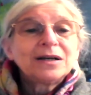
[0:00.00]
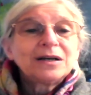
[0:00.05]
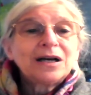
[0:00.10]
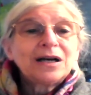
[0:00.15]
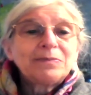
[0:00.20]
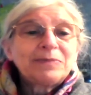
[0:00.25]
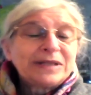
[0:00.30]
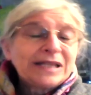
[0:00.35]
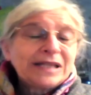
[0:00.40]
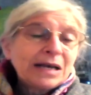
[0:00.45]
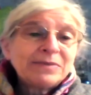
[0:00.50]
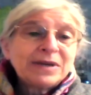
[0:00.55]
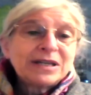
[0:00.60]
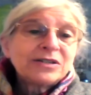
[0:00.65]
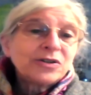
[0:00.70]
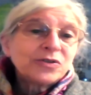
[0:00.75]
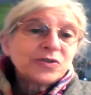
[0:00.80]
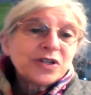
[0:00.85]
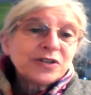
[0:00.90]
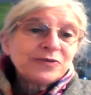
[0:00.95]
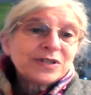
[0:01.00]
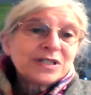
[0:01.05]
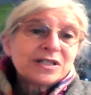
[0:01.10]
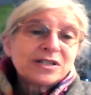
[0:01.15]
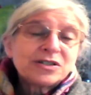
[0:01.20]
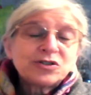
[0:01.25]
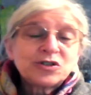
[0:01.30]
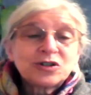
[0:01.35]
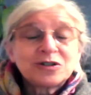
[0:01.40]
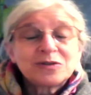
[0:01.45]
Uh, but that made no difference
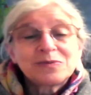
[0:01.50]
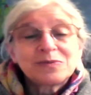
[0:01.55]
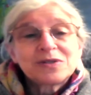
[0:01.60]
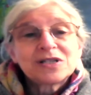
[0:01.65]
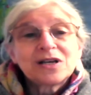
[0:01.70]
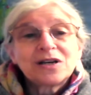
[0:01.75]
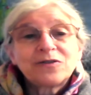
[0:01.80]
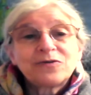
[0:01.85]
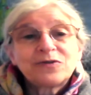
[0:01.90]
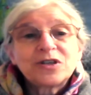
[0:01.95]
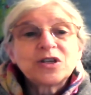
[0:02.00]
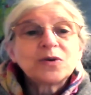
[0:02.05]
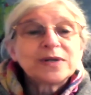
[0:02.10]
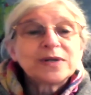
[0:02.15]
in terms of the